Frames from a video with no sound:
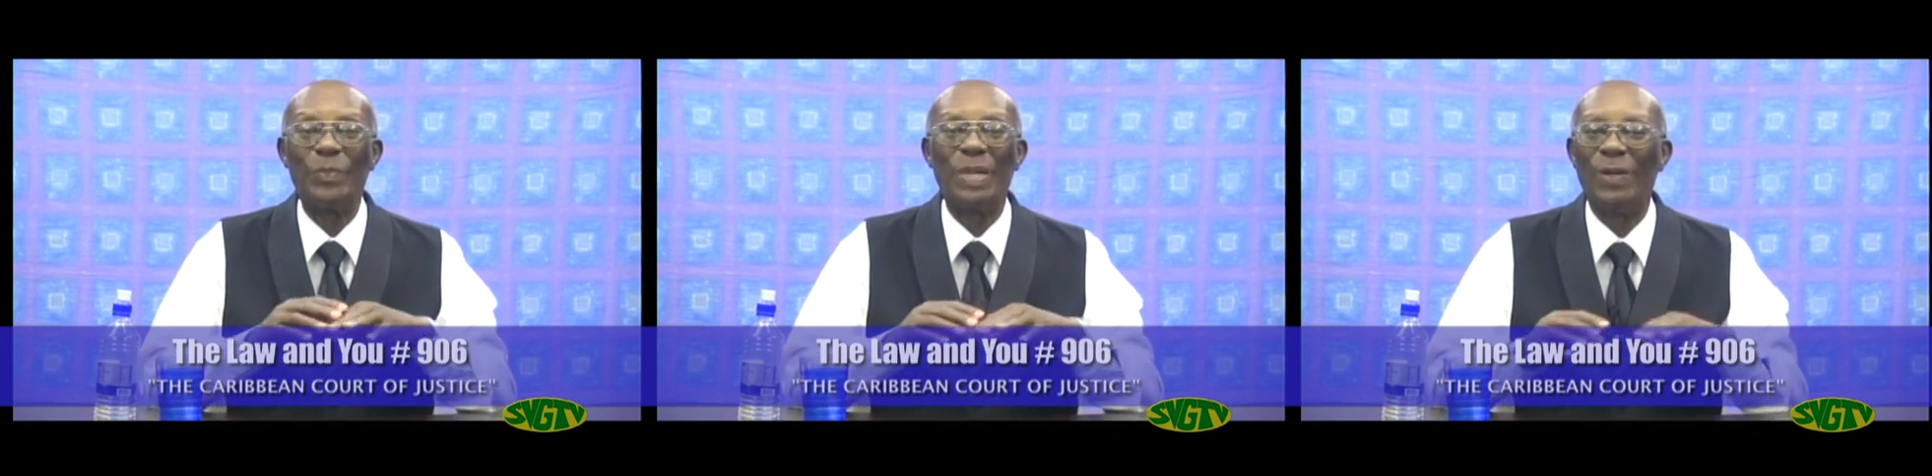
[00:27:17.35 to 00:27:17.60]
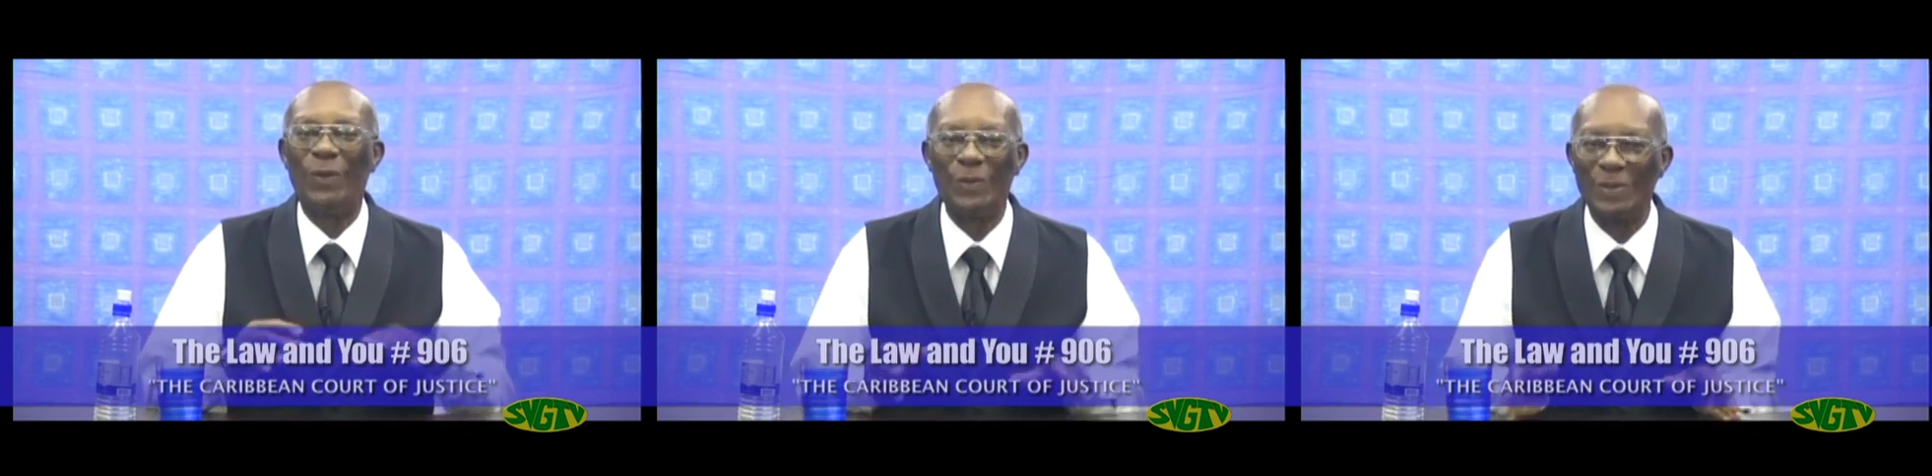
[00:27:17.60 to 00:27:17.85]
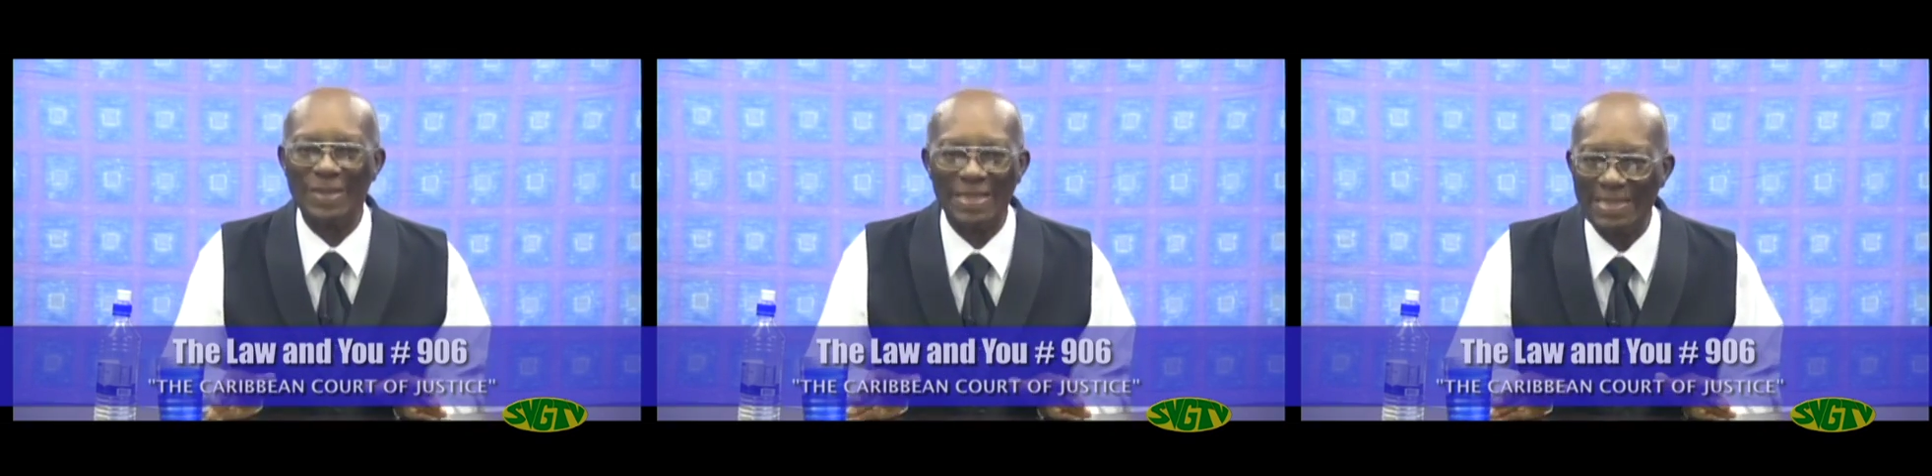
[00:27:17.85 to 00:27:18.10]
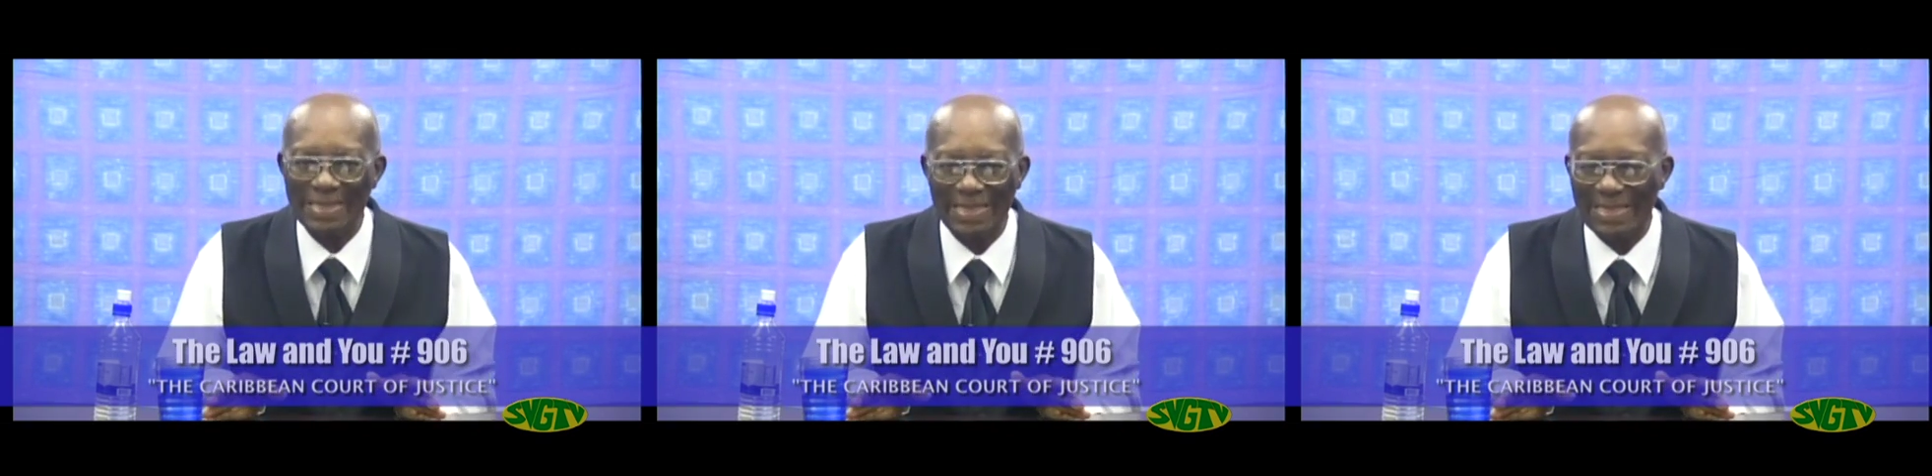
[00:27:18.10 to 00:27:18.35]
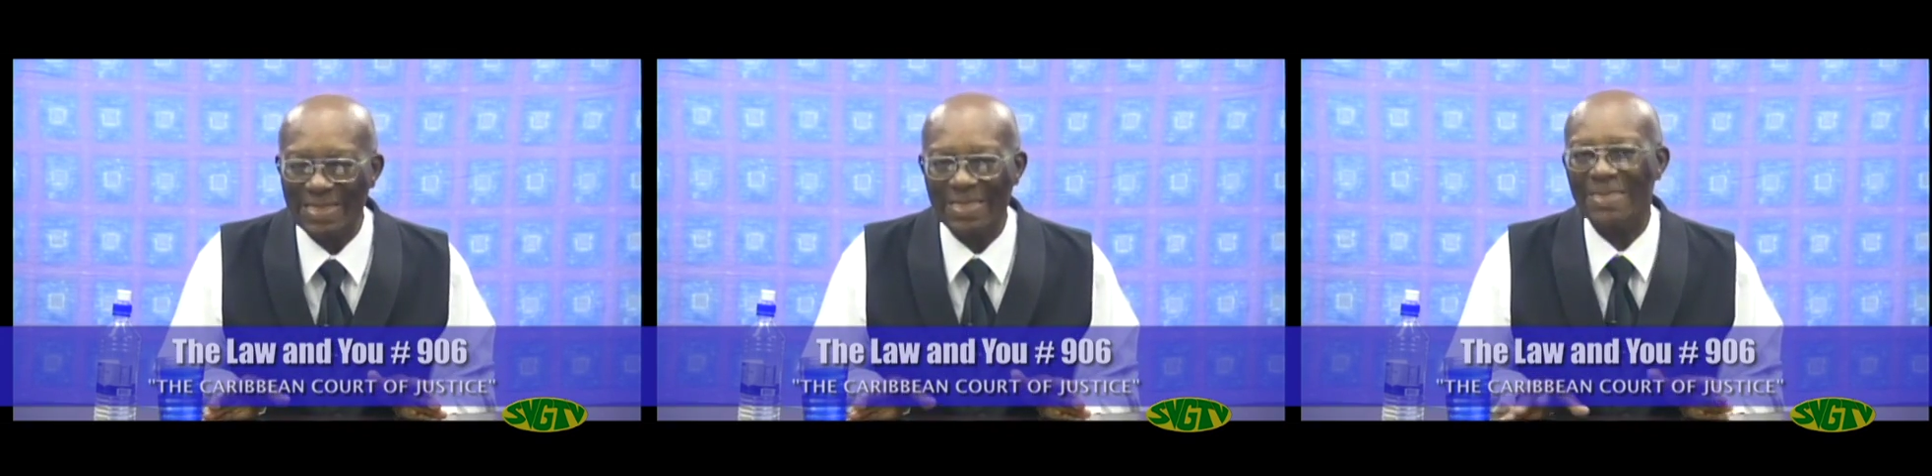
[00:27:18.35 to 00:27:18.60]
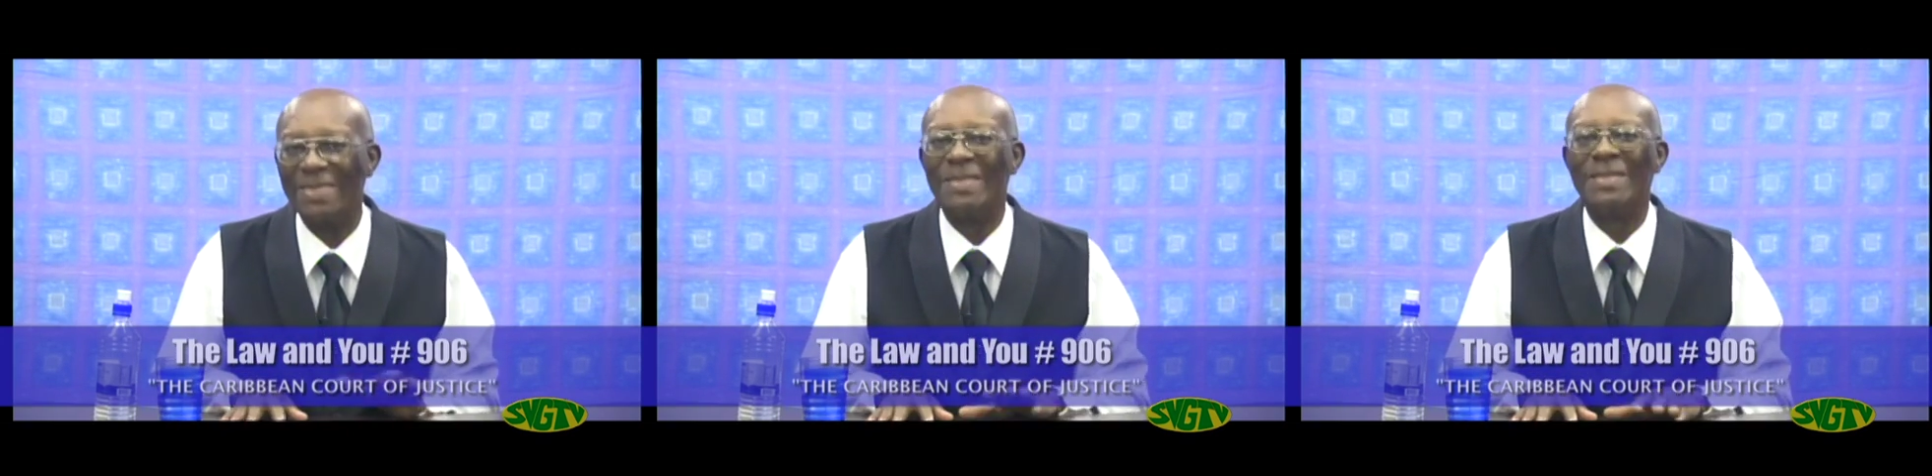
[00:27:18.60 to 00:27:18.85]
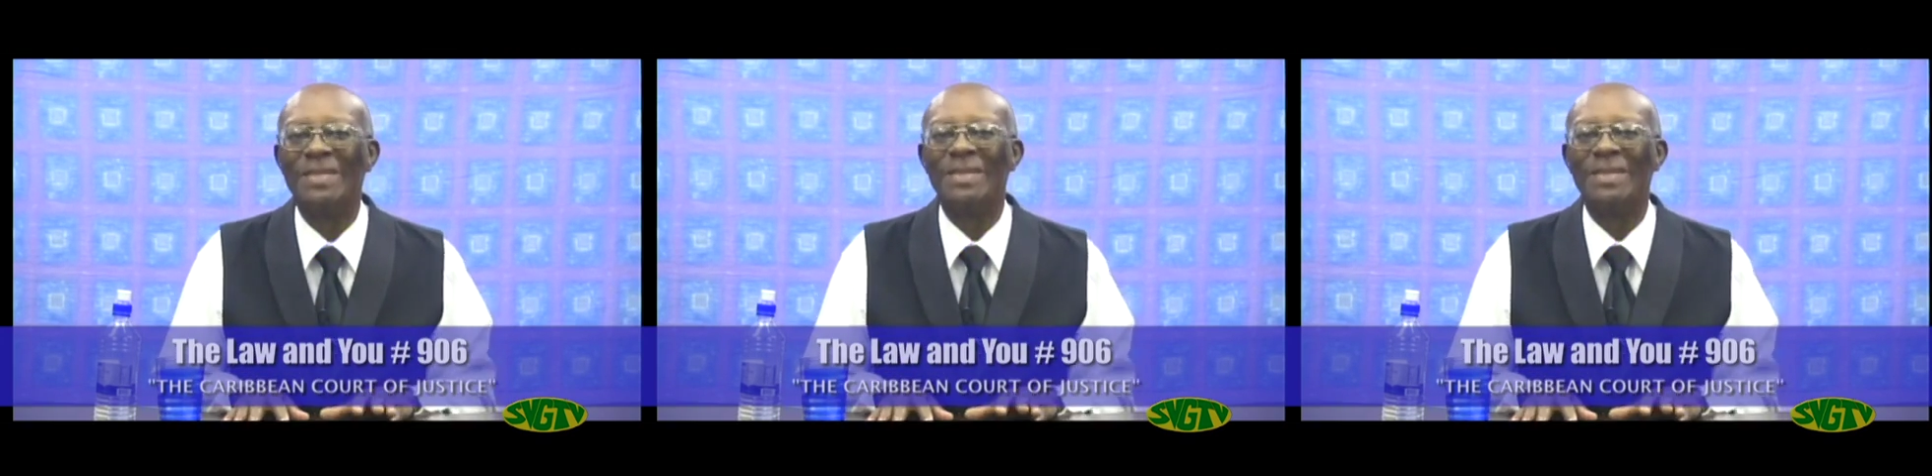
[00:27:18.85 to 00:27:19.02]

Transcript: belong to the CCJ.